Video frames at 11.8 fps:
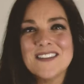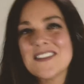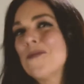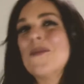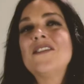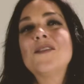
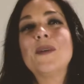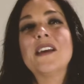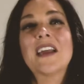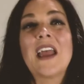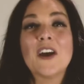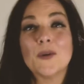someone to be
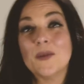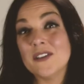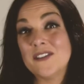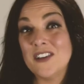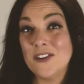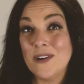accountable
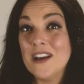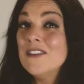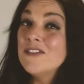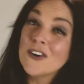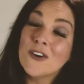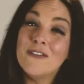to
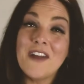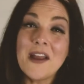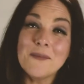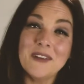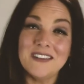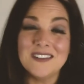if your whole
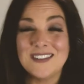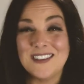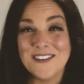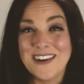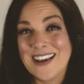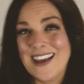family is
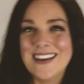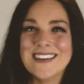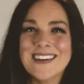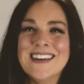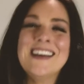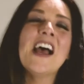doing
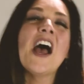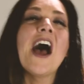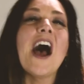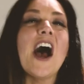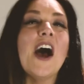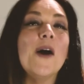it.
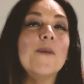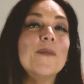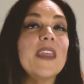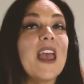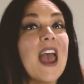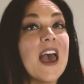
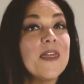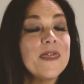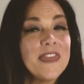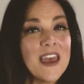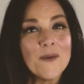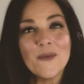
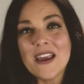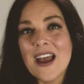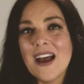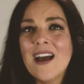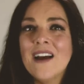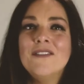And then we
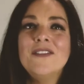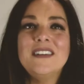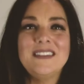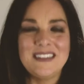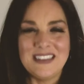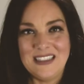have
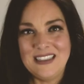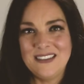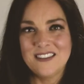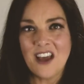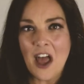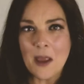T,
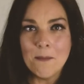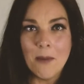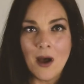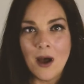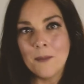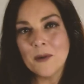time
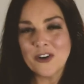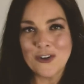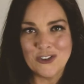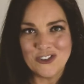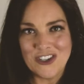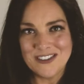bomb
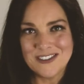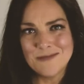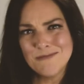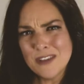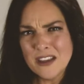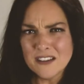urgent.
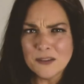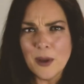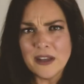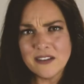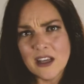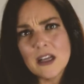This
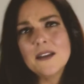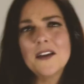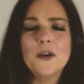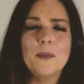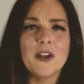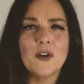might take a
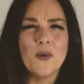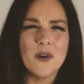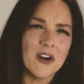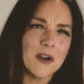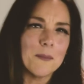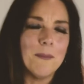little bit of
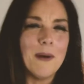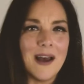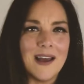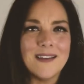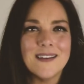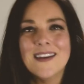work,
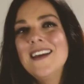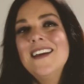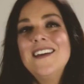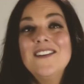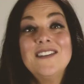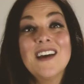but
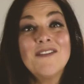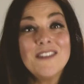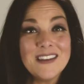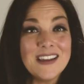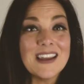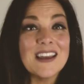you
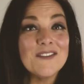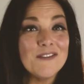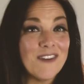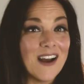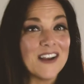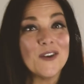definitely can
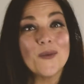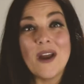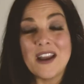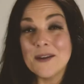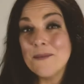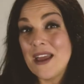find a
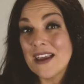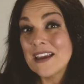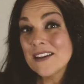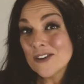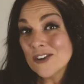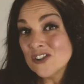way to make
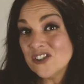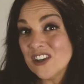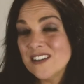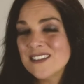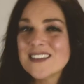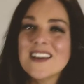it
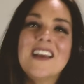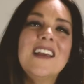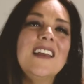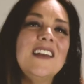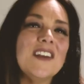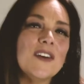urgent.
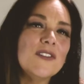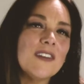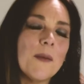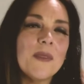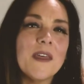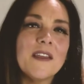You know,
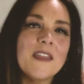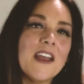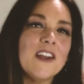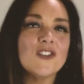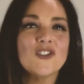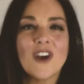something that
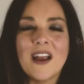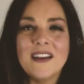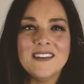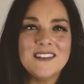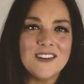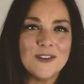you're
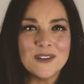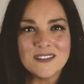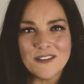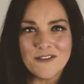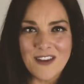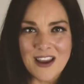trying to do as
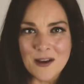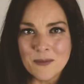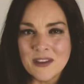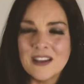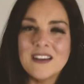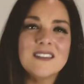a
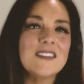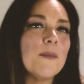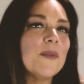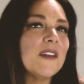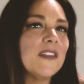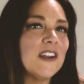family,
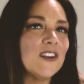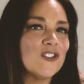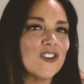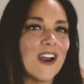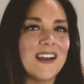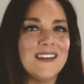something that you're
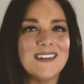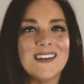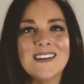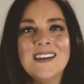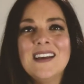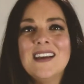trying
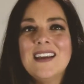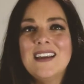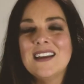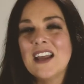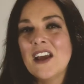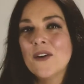to,
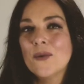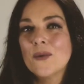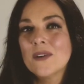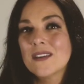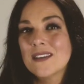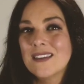
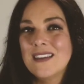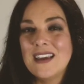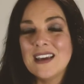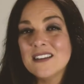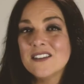get